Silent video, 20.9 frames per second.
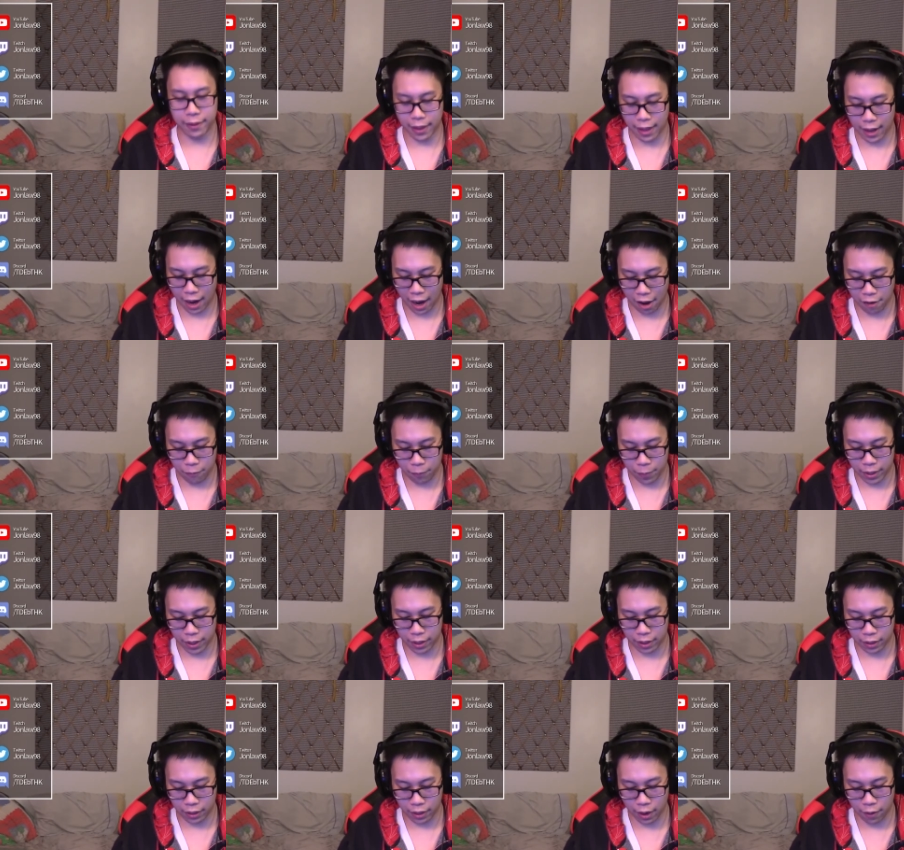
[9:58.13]
that I've
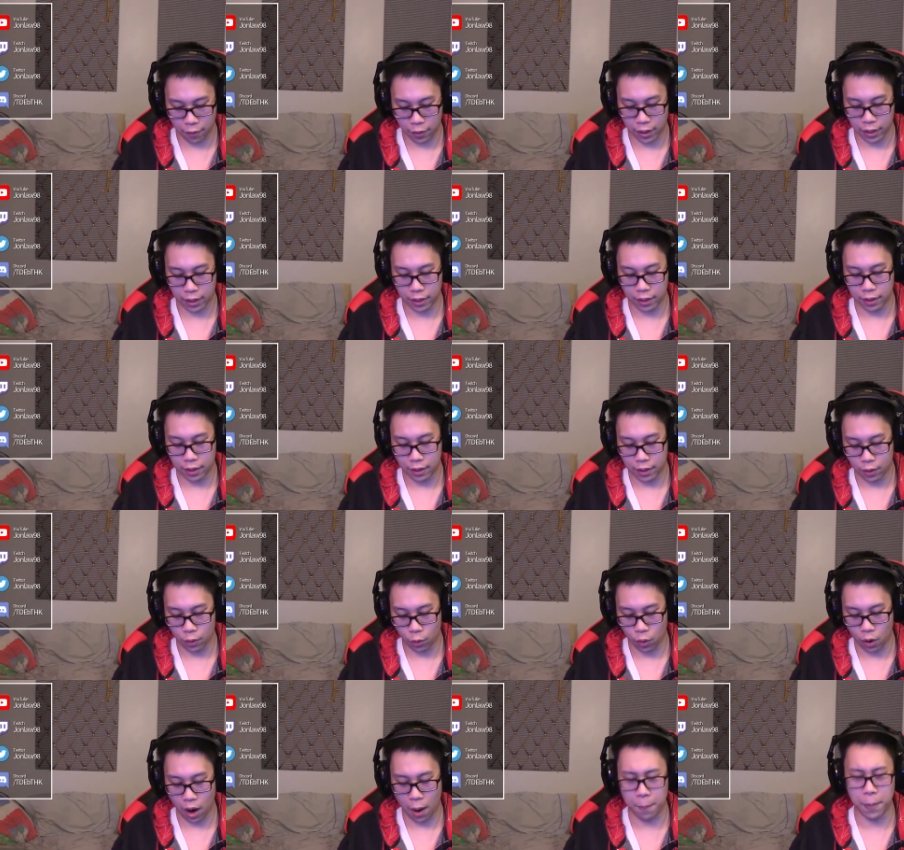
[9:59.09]
been covering,
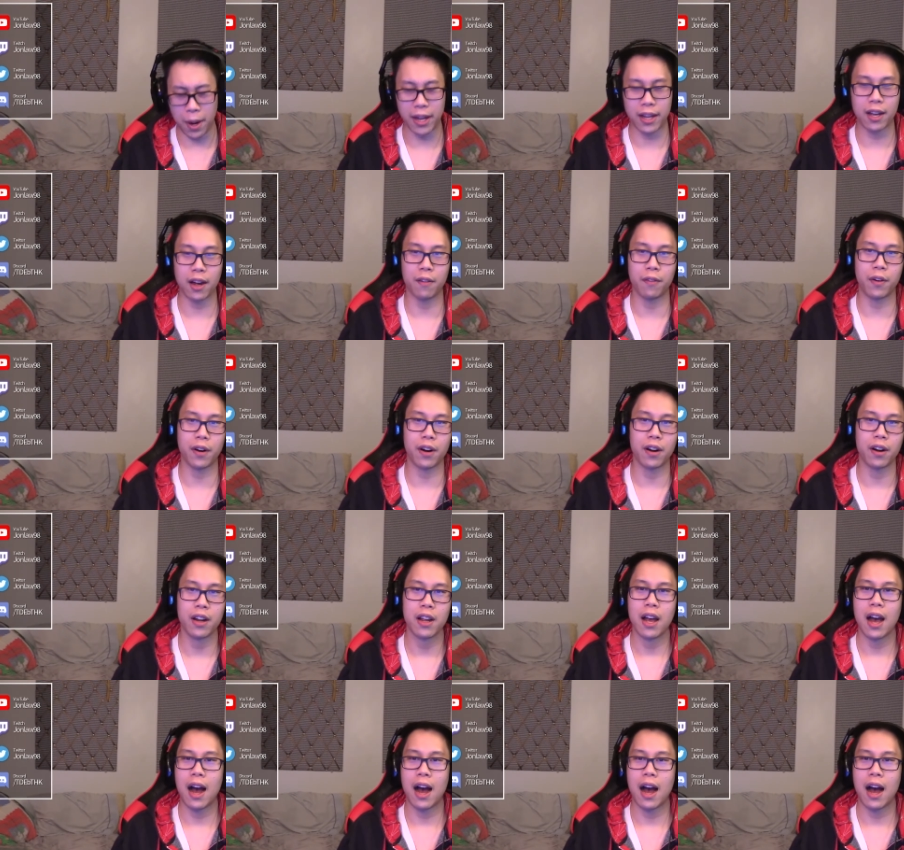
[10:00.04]
or I might cover.